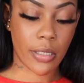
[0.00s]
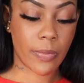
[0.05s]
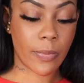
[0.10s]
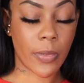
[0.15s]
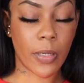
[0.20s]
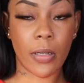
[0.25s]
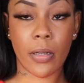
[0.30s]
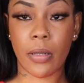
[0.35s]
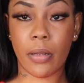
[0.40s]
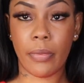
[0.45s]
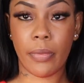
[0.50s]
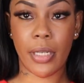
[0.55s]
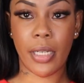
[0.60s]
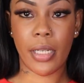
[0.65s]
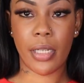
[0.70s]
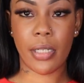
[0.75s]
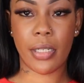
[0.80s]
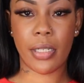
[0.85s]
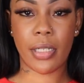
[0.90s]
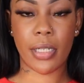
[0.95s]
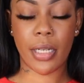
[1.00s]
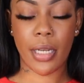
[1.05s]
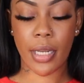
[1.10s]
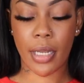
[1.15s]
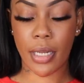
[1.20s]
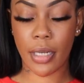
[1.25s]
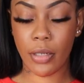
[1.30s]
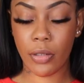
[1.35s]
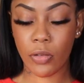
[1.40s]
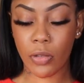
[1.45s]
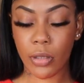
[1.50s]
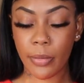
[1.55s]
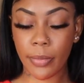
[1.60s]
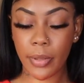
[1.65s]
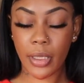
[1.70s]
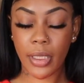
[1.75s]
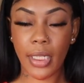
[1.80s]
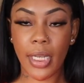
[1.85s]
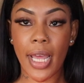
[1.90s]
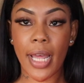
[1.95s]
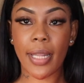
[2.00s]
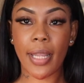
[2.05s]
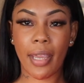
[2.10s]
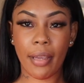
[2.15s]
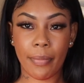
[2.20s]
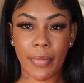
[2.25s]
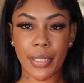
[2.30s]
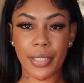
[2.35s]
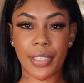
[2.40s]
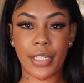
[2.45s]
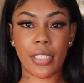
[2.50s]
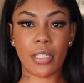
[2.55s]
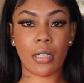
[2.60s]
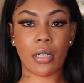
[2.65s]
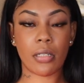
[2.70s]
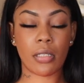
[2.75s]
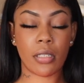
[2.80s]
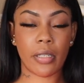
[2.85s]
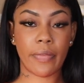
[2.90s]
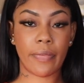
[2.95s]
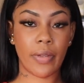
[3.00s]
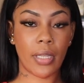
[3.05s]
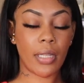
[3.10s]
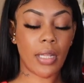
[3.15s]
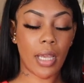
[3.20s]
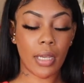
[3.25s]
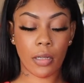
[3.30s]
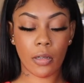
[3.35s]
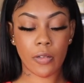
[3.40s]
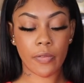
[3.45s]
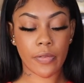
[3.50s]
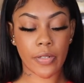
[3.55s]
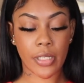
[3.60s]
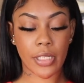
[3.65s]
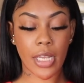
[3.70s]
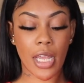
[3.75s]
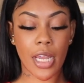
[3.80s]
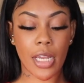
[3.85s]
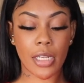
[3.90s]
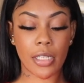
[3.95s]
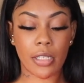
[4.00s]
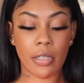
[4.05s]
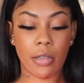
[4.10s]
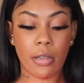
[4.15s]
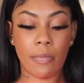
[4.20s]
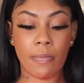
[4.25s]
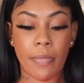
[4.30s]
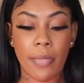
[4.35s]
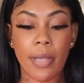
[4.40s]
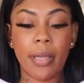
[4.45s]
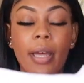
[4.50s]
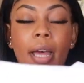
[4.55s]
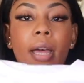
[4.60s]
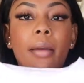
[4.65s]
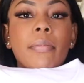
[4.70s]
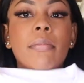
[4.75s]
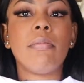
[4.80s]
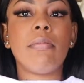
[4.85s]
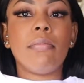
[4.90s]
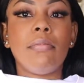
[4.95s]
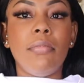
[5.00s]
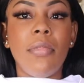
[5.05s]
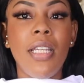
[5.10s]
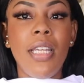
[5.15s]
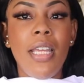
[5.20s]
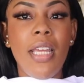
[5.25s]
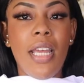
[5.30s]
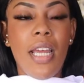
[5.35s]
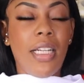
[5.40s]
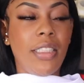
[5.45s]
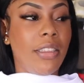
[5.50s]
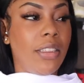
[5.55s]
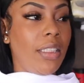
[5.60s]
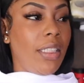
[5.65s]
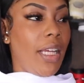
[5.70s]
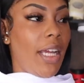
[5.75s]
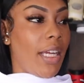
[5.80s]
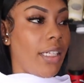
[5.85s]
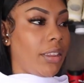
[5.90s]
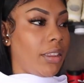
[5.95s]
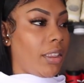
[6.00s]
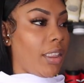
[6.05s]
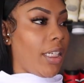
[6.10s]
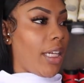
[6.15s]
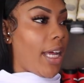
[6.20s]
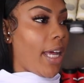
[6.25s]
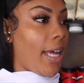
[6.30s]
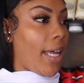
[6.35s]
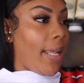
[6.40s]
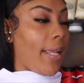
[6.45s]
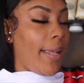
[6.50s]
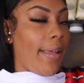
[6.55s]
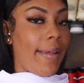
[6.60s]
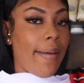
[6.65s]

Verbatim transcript: small, which normally I like my t-shirts to fit like oversized so I'm, I should have actually got